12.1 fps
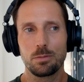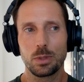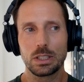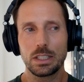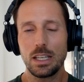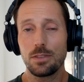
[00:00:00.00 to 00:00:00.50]

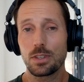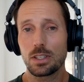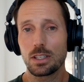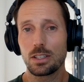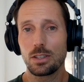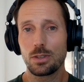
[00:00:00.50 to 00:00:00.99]
beliefs
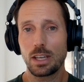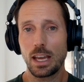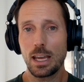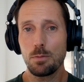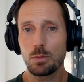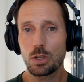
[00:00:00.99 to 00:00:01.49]
that you
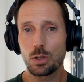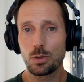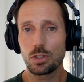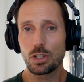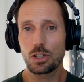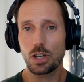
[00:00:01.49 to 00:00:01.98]
came to
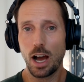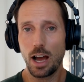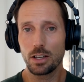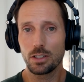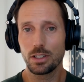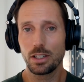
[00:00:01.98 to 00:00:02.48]
as a
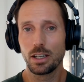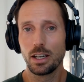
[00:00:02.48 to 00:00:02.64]
child